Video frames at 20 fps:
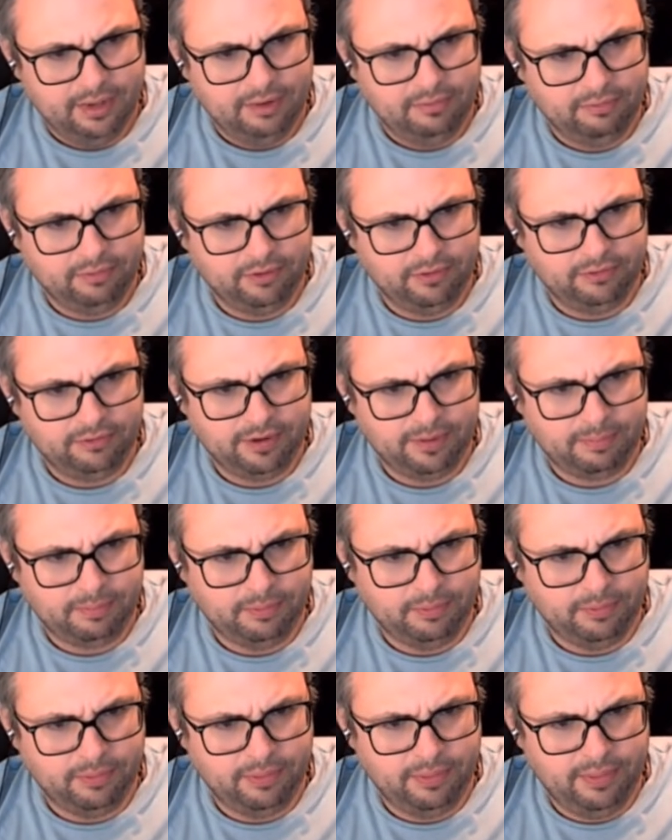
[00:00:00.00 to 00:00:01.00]
for
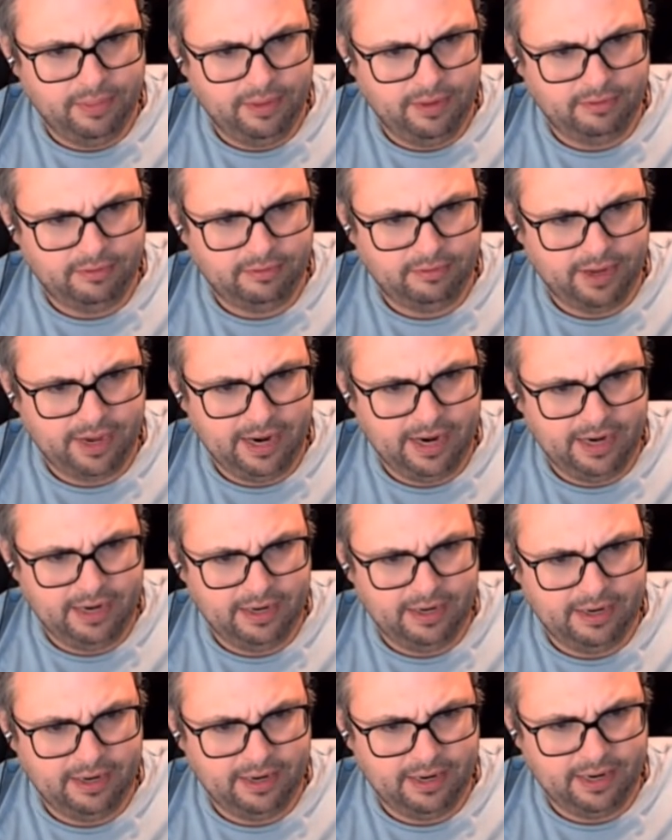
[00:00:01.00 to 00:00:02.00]
example, this
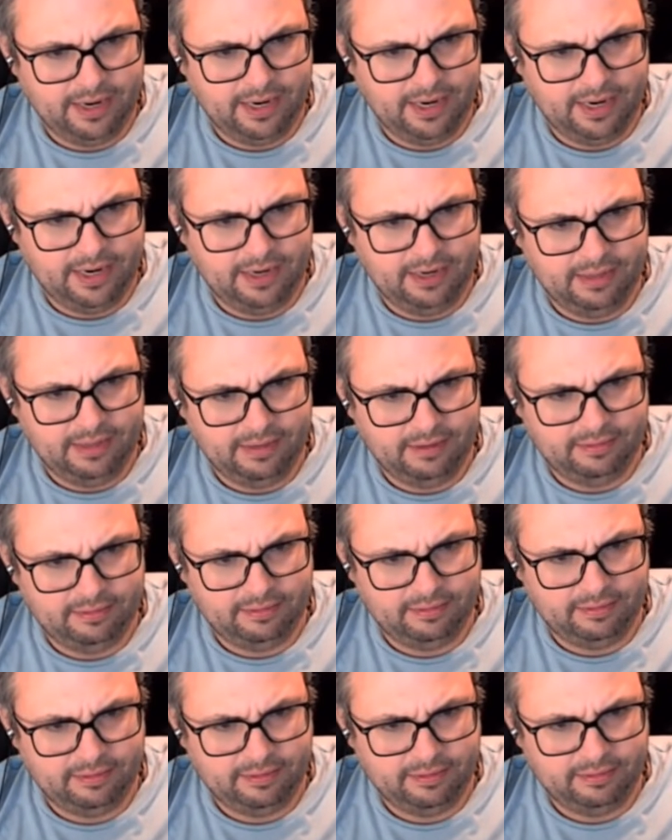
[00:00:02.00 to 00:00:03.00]
8, 9, and this
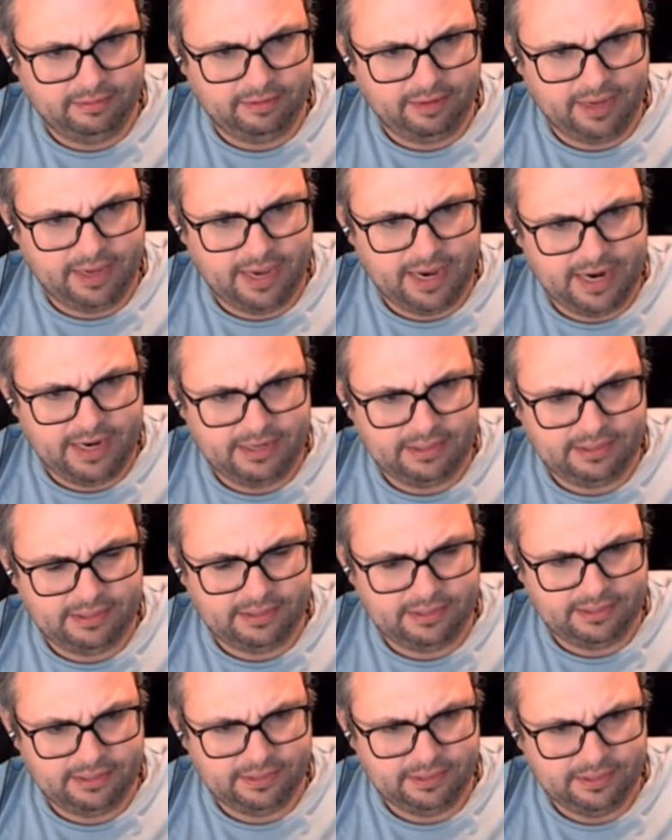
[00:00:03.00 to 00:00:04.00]
6,
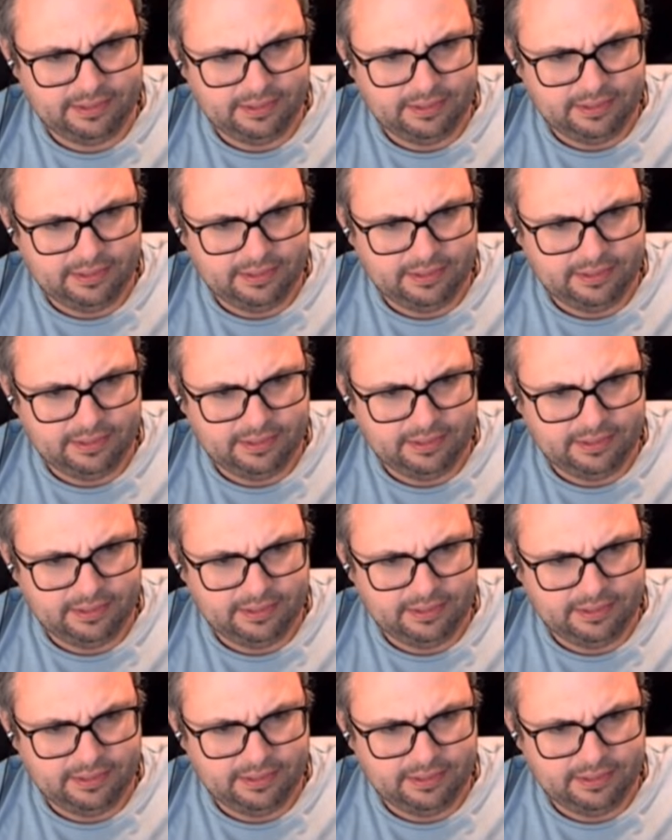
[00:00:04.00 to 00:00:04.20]
8.